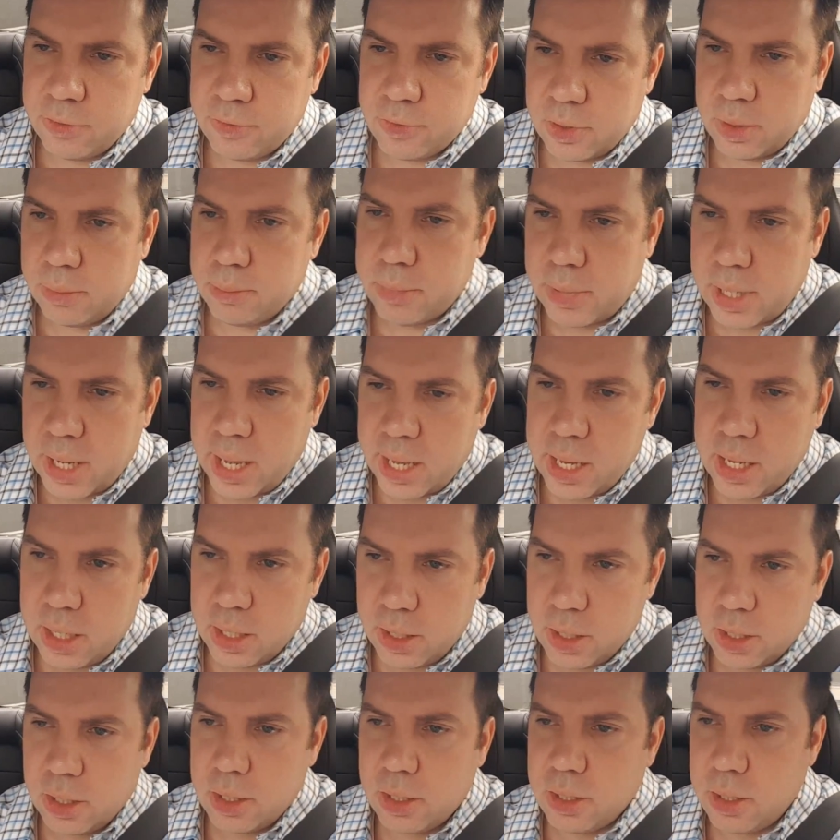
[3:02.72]
from my
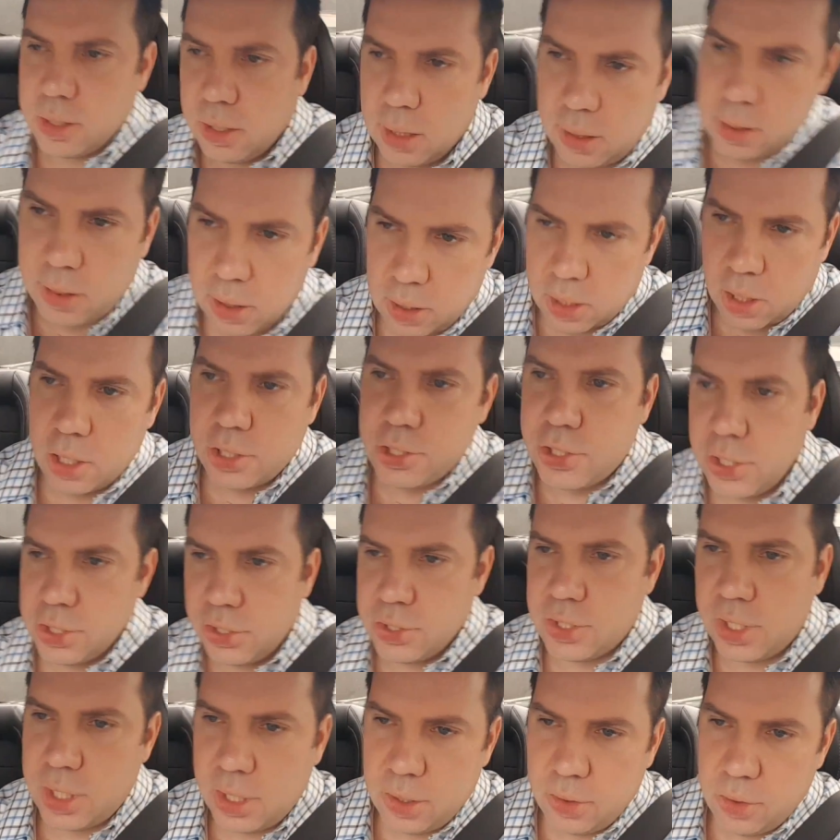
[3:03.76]

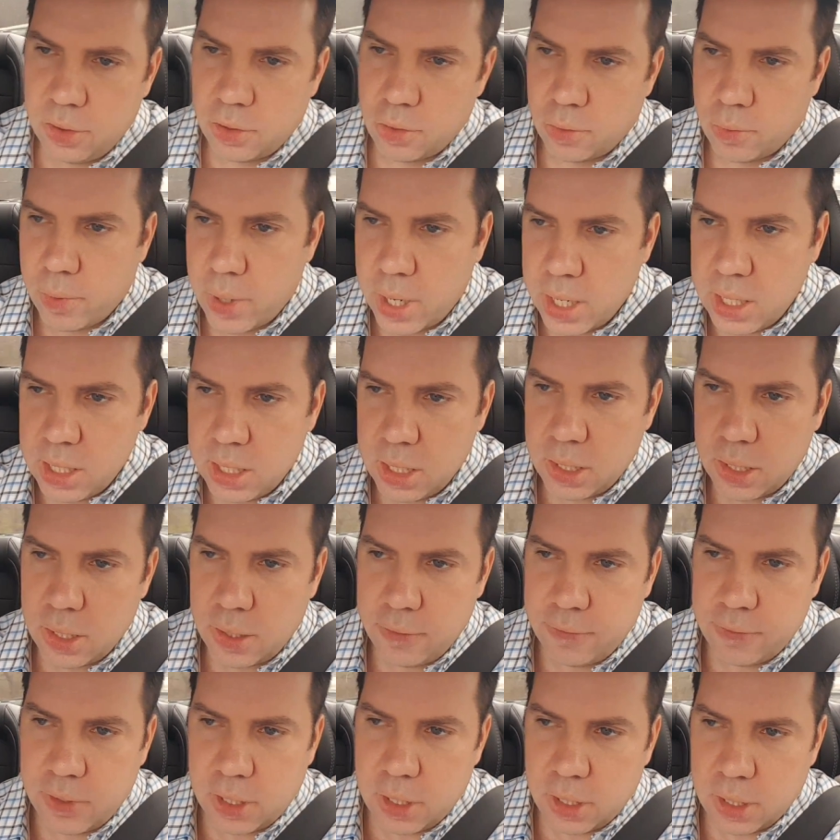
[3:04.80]
launches in the
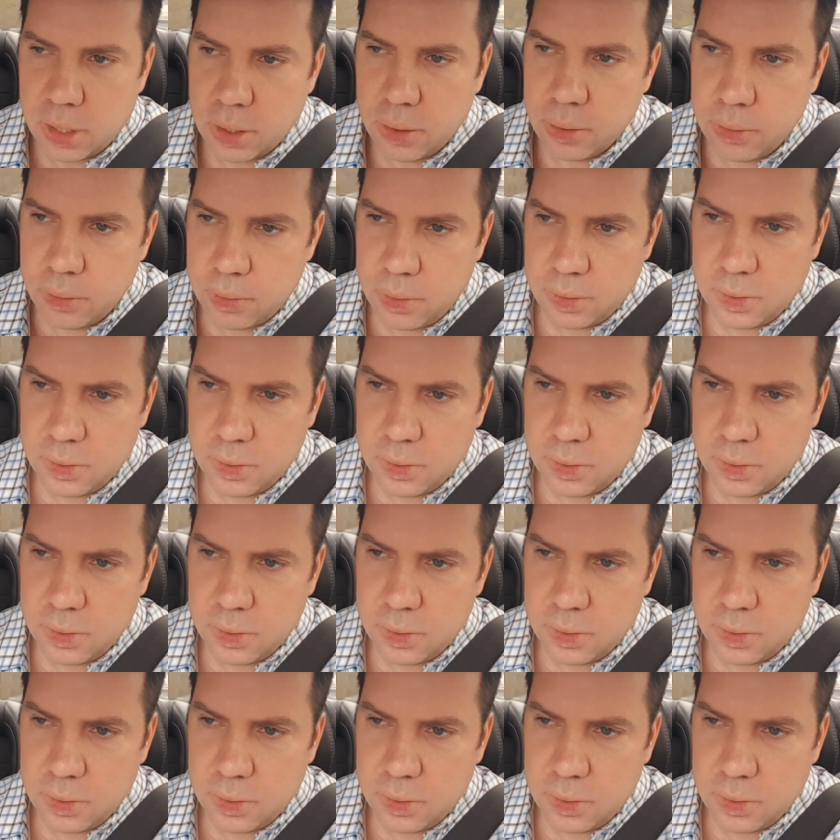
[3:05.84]
rain video,